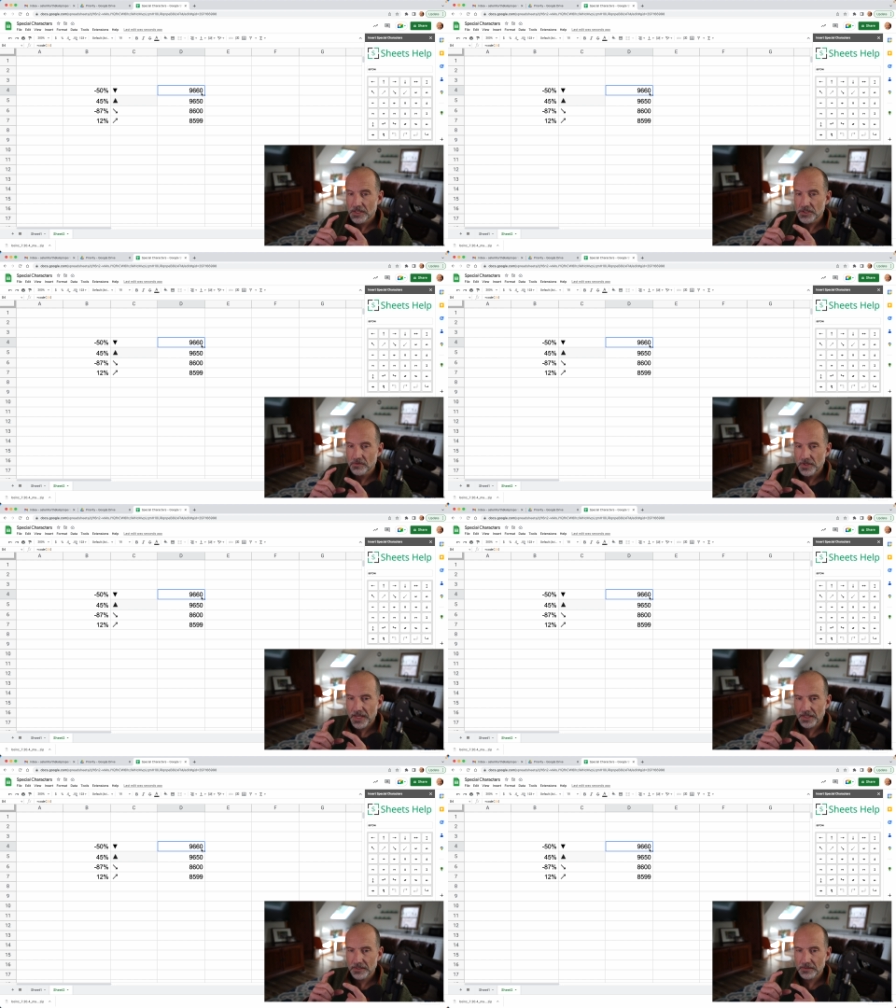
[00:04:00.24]
you
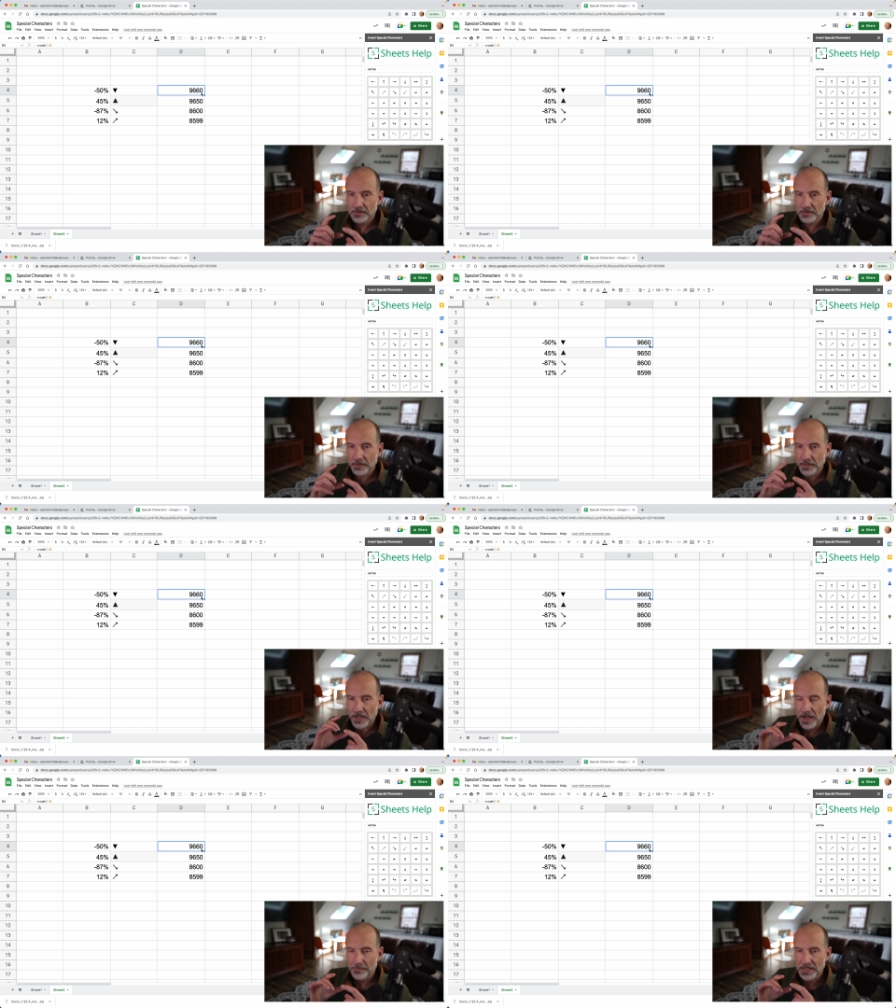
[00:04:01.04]
can't
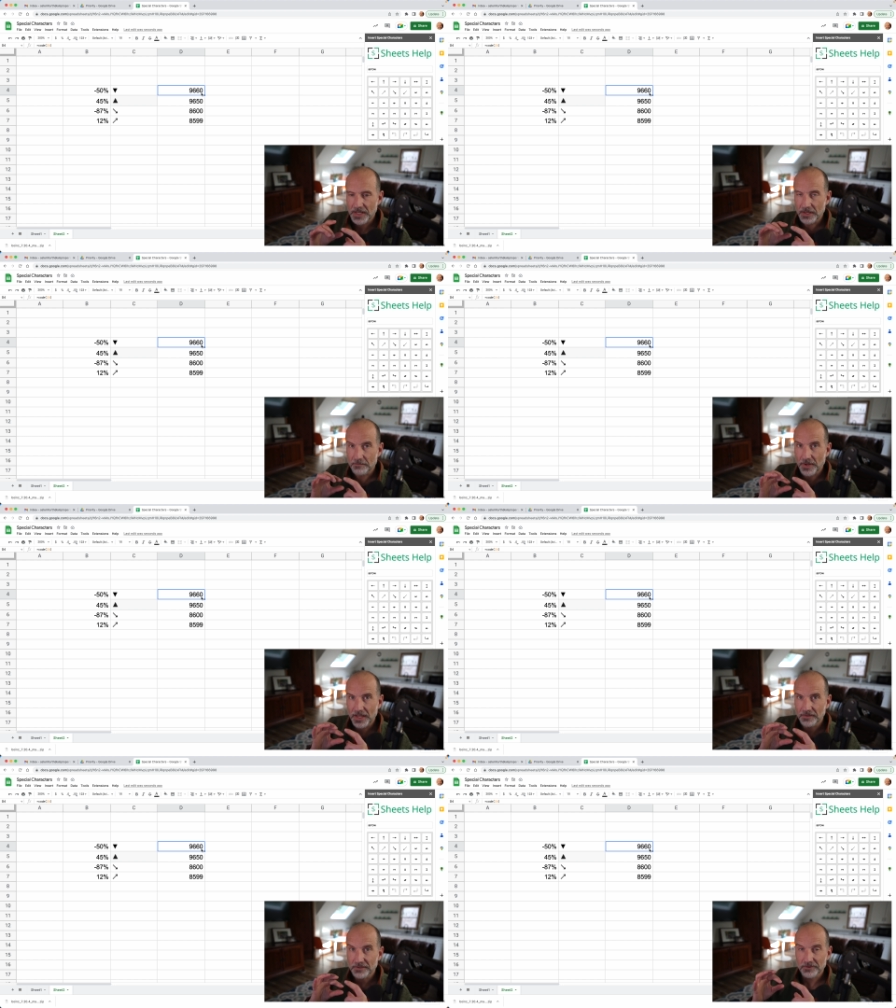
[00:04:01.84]
copy and
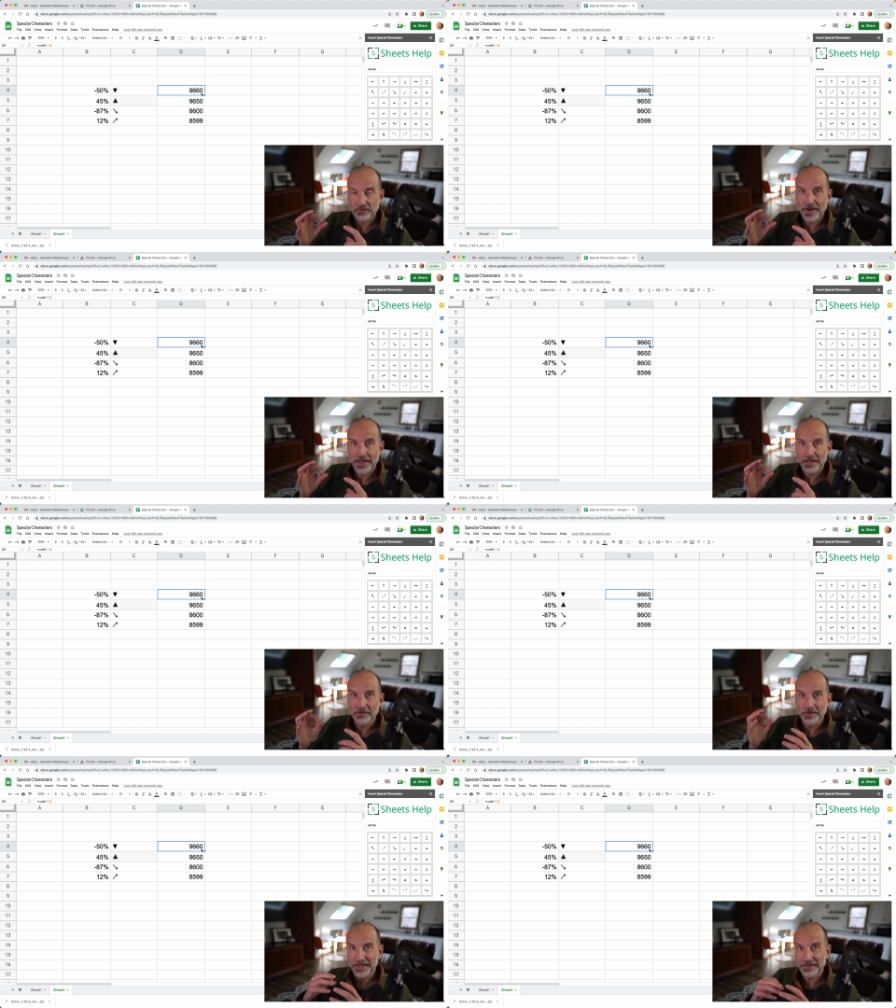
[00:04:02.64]
paste a
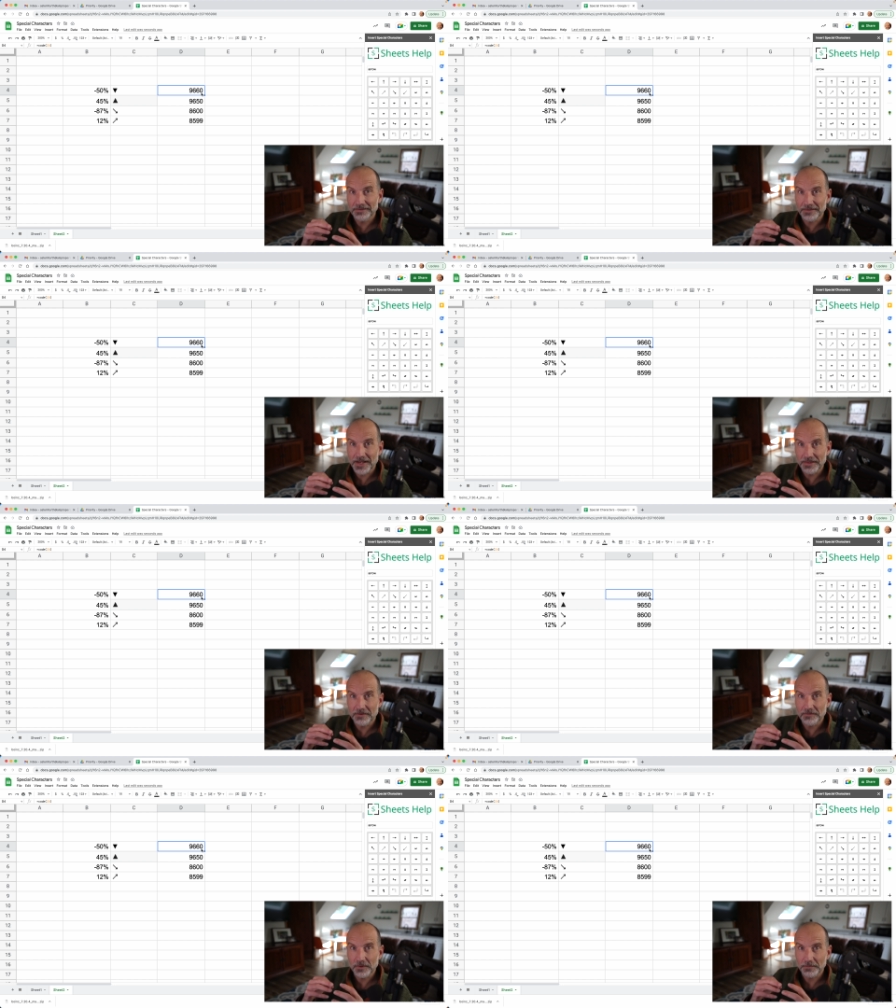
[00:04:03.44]
triangle inside
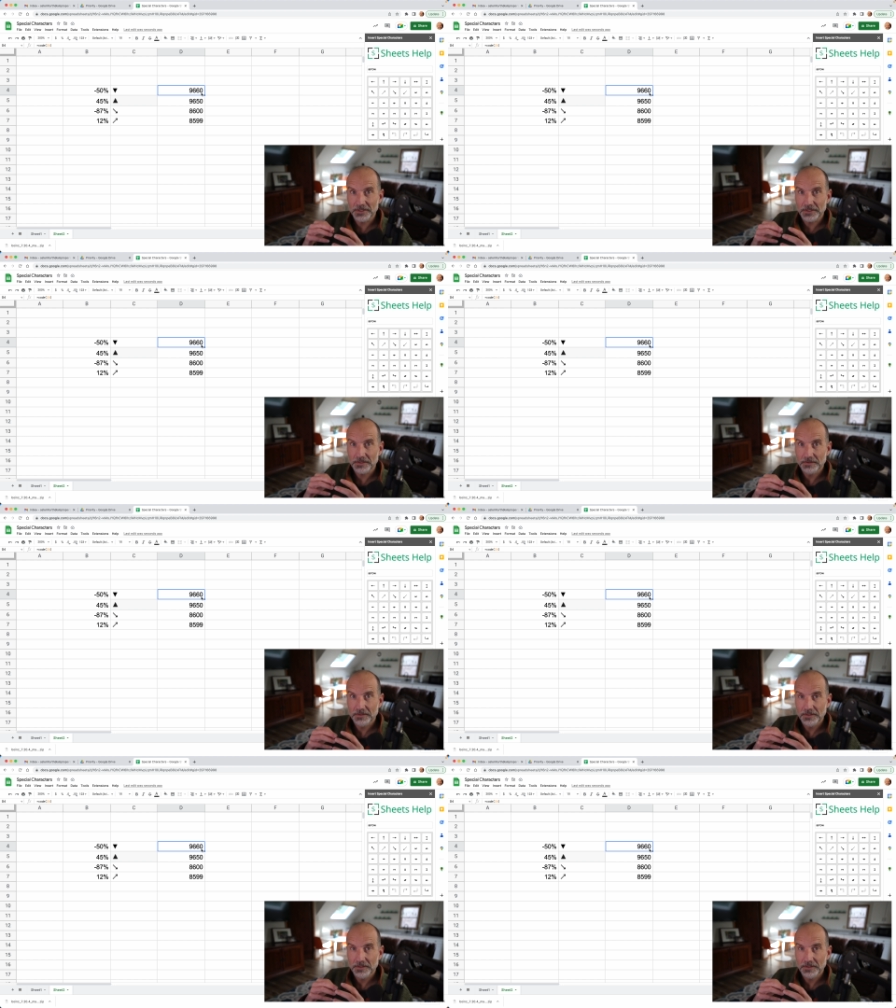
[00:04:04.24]
the formula.